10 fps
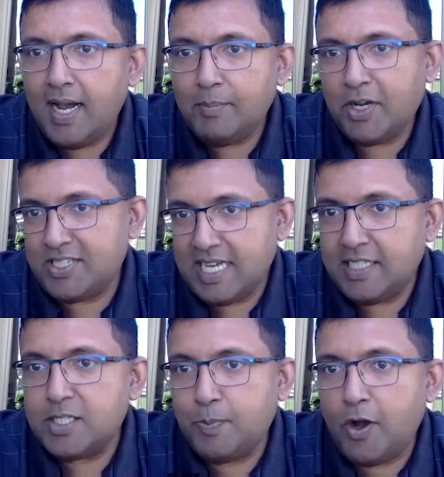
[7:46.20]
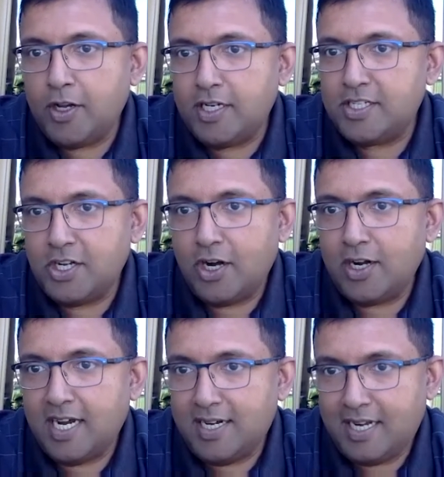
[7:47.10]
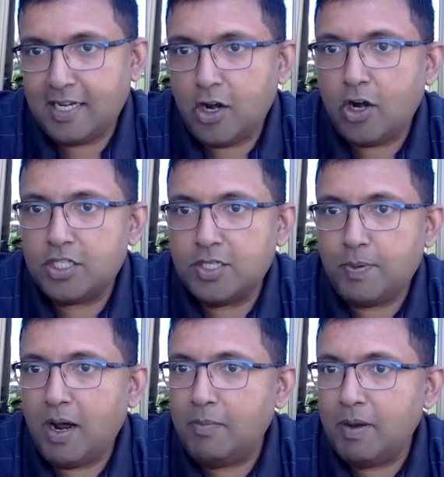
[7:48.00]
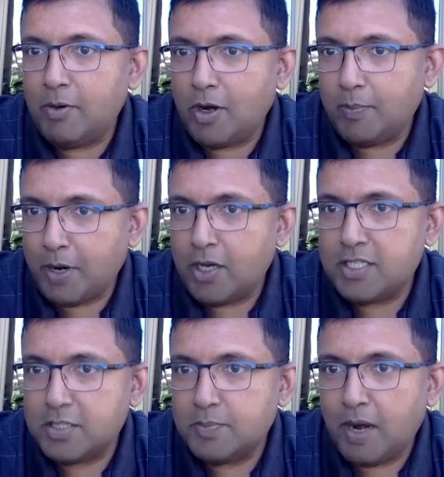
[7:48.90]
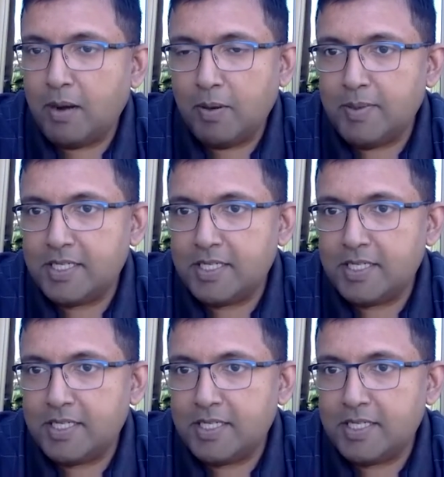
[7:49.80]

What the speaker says: Because at this point, it's not a technology problem or a process problem.